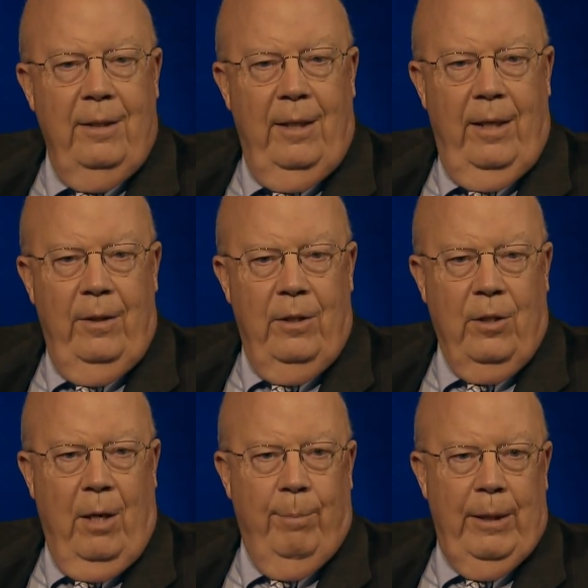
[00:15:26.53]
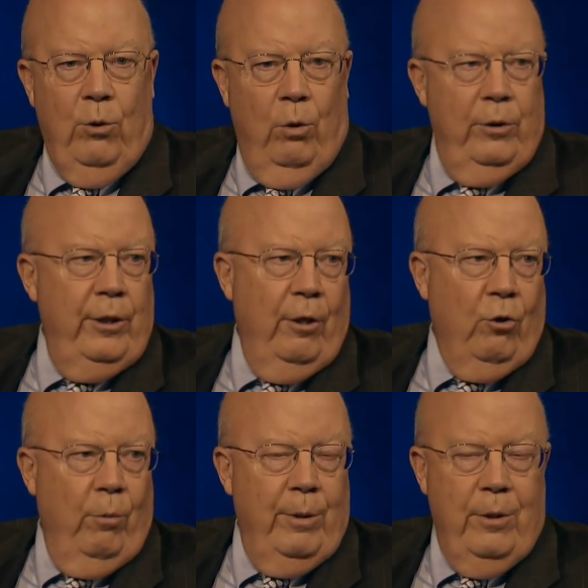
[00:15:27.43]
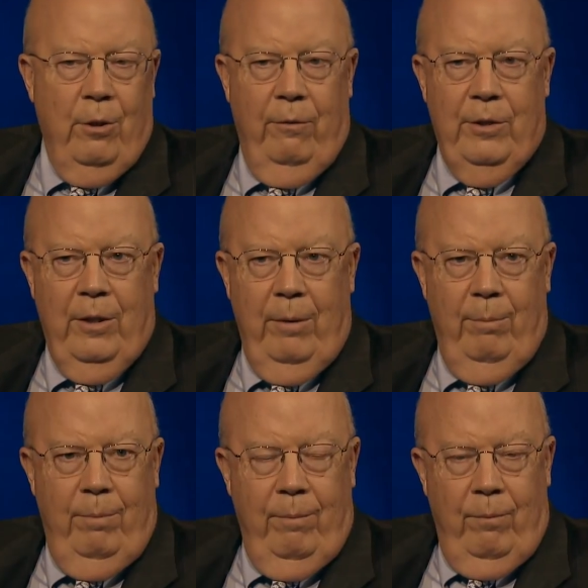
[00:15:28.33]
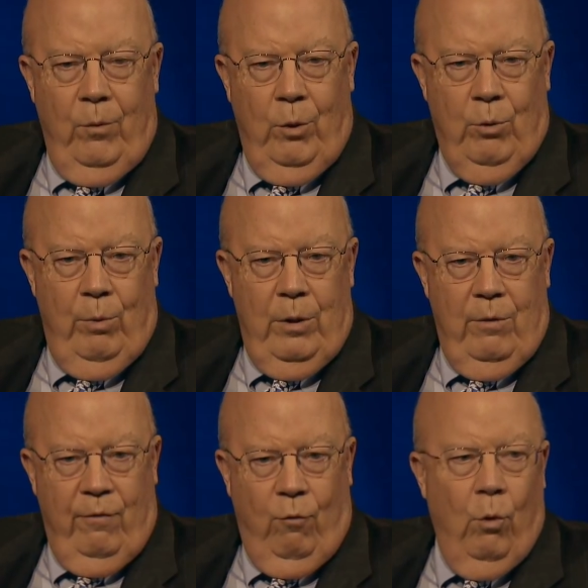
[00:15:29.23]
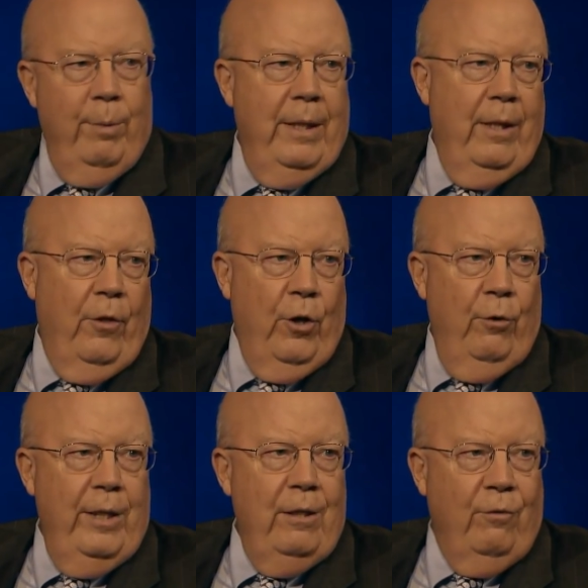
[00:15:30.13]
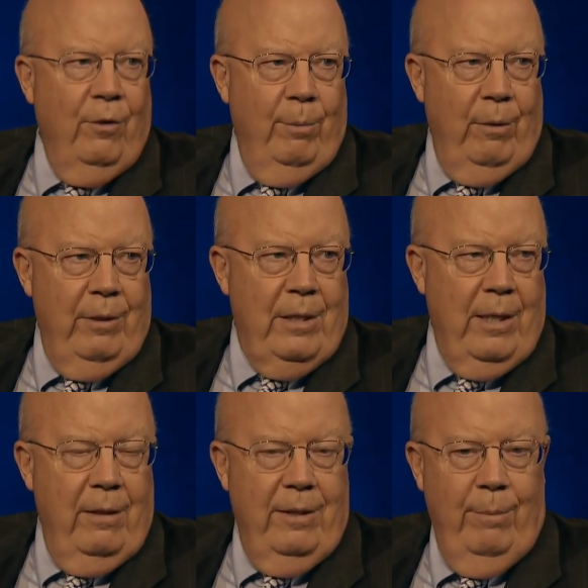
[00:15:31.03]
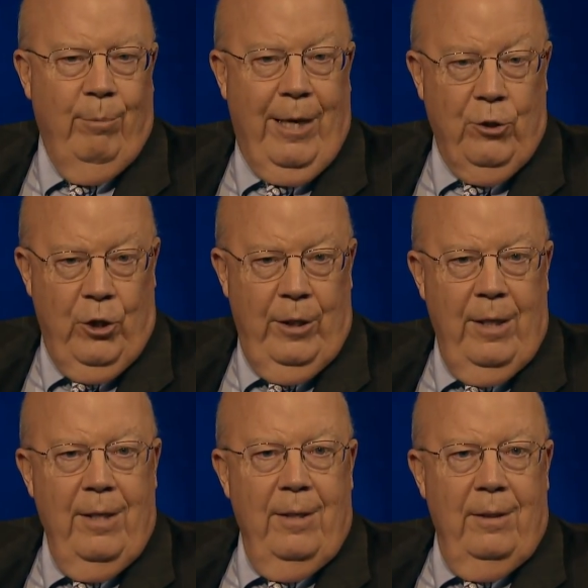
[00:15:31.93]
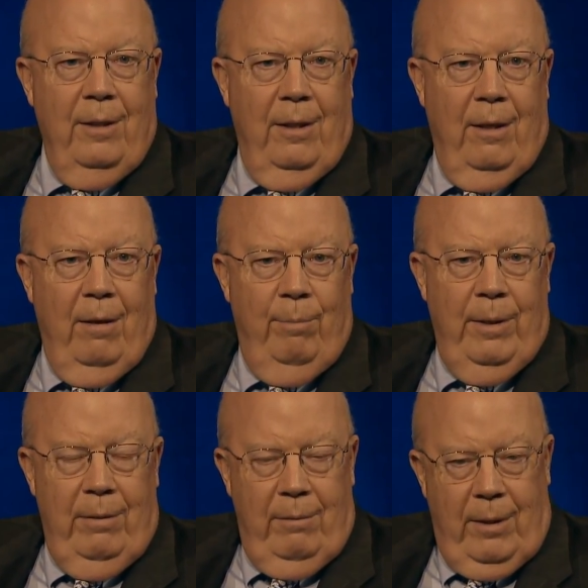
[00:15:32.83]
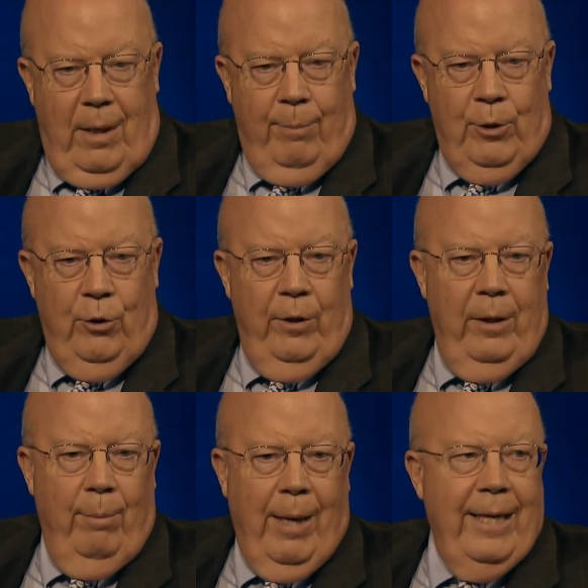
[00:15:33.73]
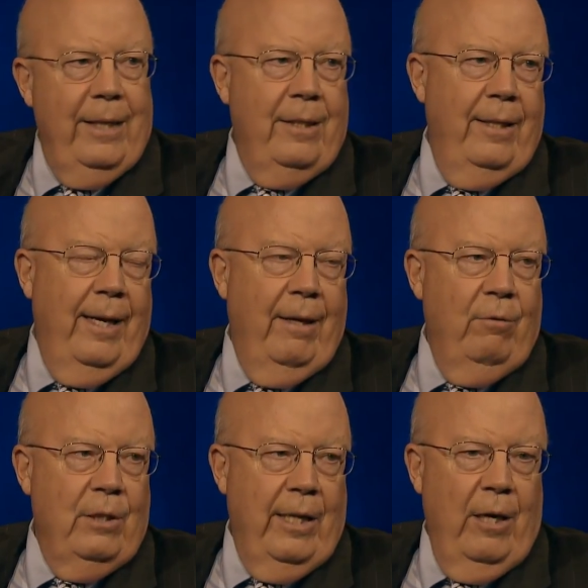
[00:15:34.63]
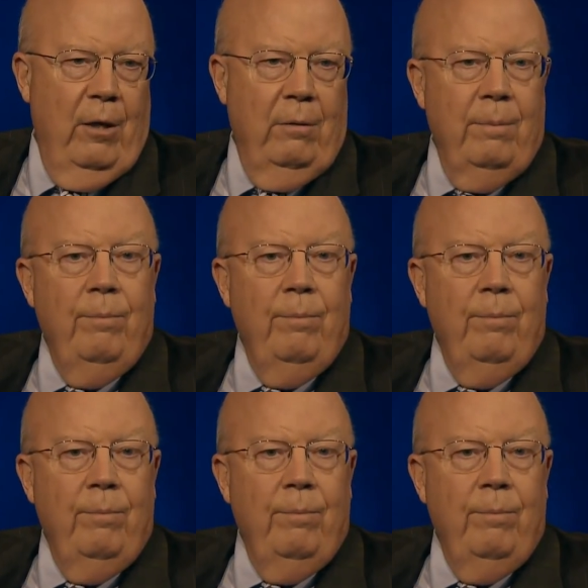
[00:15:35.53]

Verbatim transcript: And this company called New York Urban Servicing, which was formed in the 30s from the Depression, uh, an opportunity to buy into that was there